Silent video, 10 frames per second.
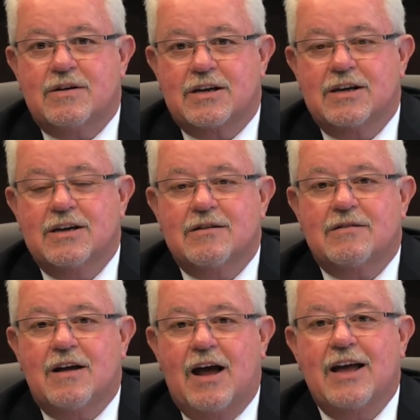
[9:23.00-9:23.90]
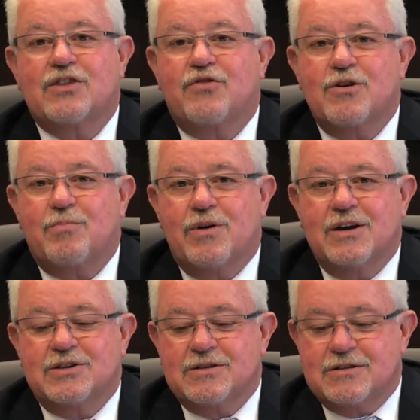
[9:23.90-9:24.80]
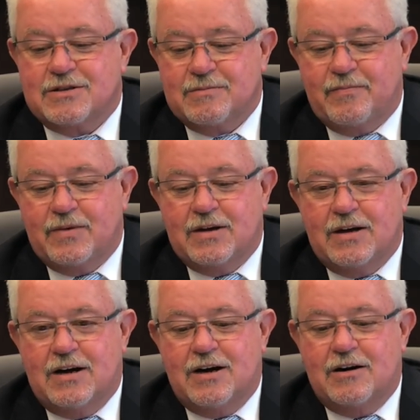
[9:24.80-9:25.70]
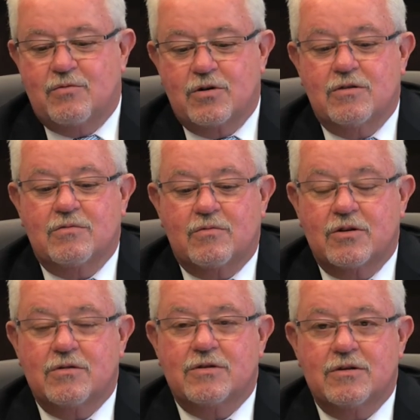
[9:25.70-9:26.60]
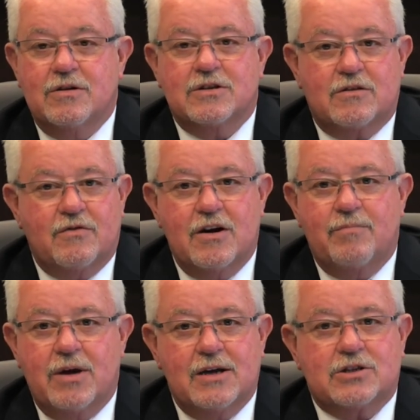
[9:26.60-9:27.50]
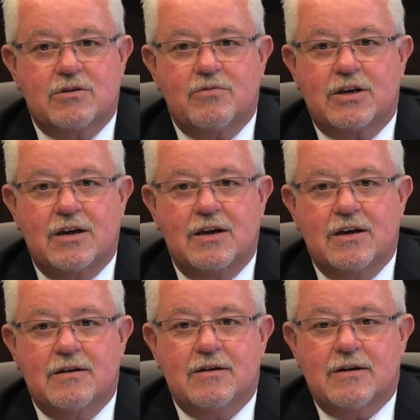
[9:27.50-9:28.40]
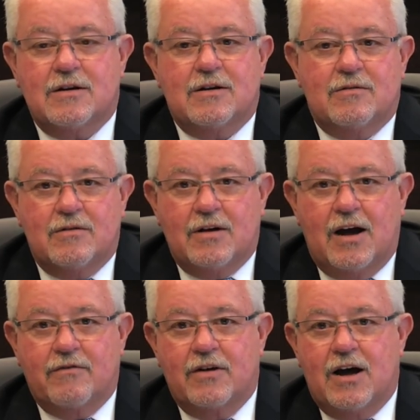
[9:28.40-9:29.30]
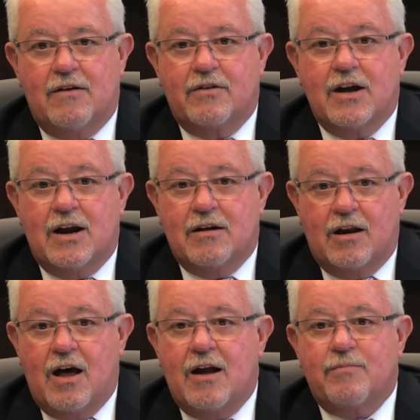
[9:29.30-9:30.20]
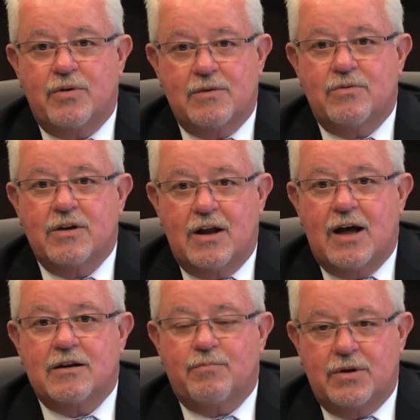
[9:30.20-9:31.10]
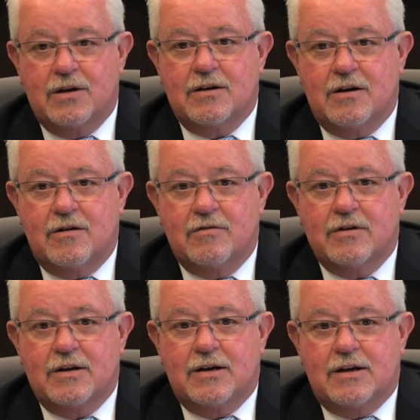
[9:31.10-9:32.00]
again, I ask for your patience. We're gonna do this the very best that we can. I've got a lot of people that I depend on